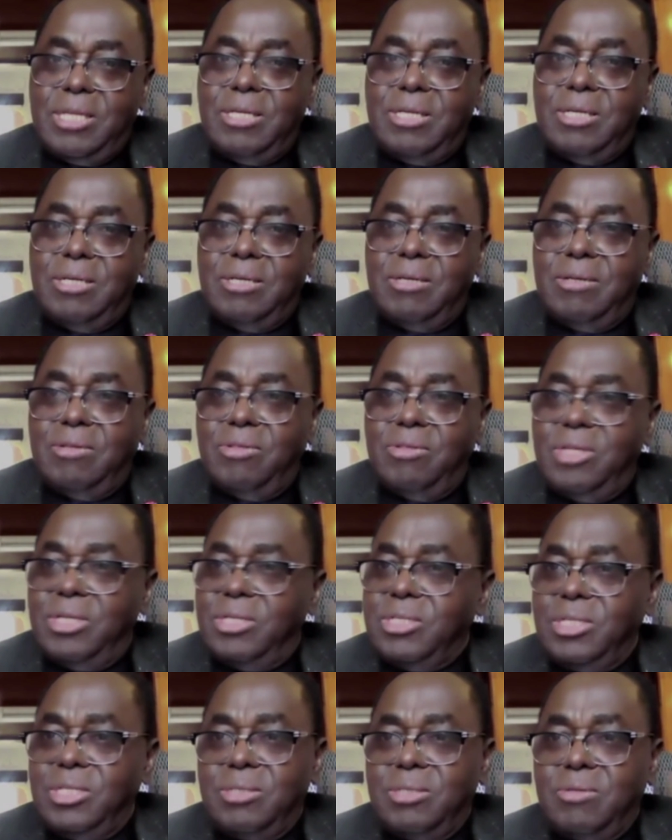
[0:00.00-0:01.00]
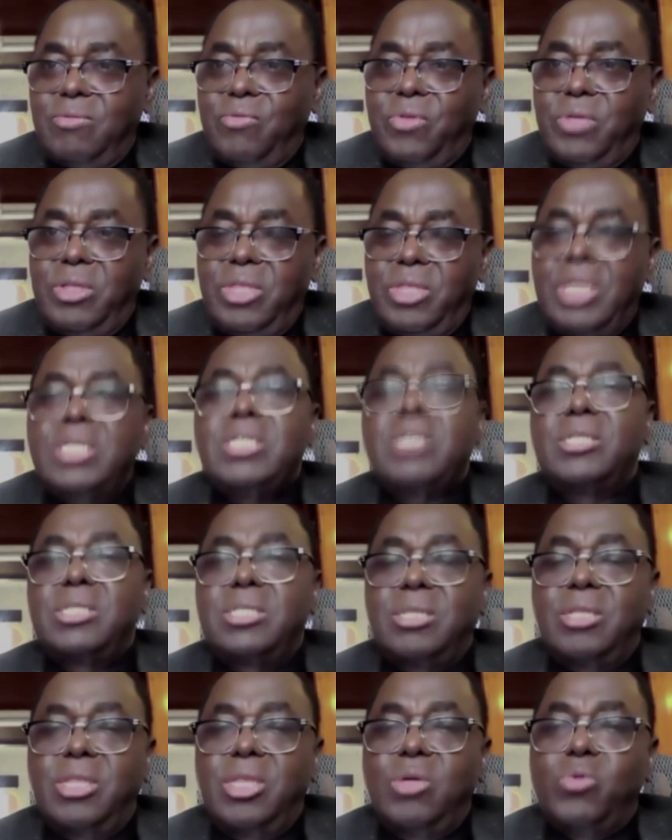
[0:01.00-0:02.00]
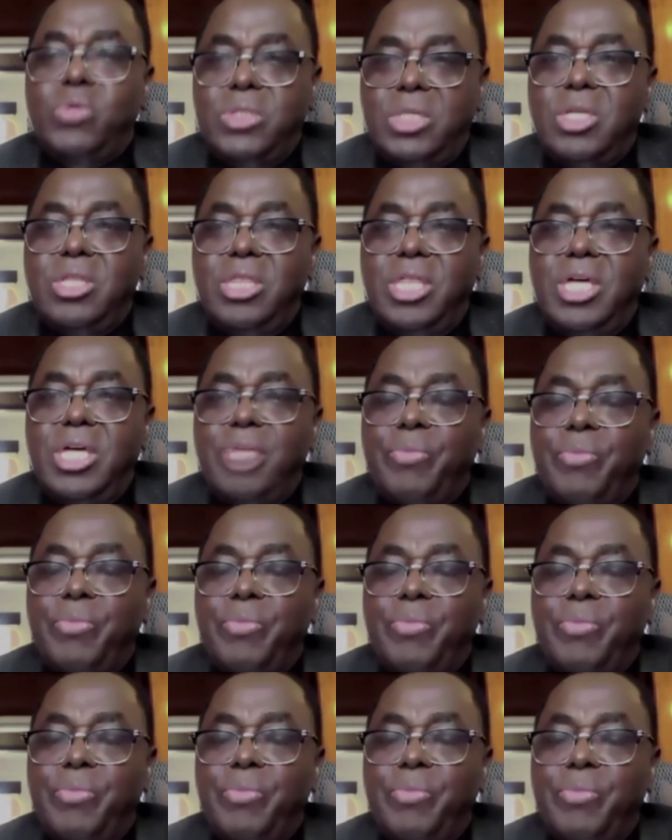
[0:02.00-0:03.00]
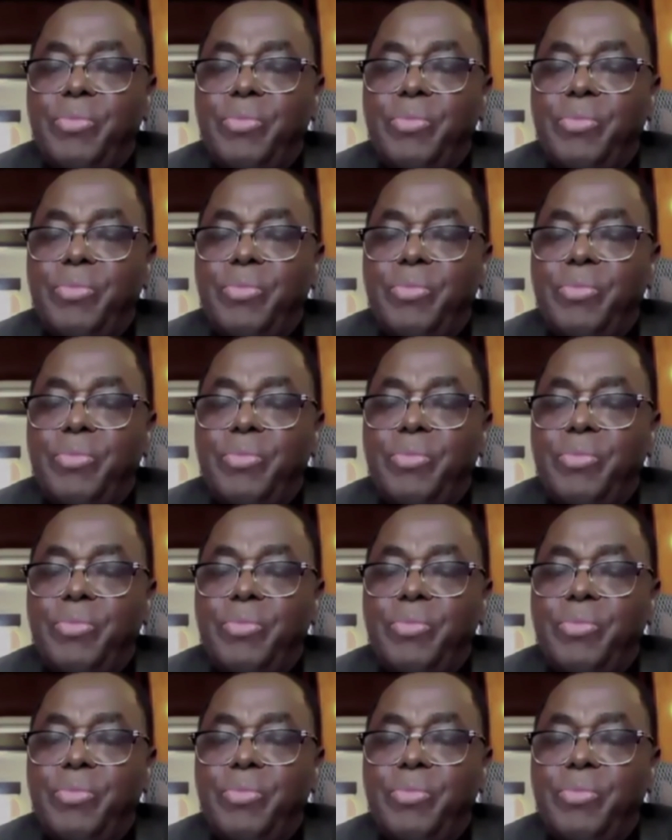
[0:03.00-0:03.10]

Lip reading: then that is they will say that is your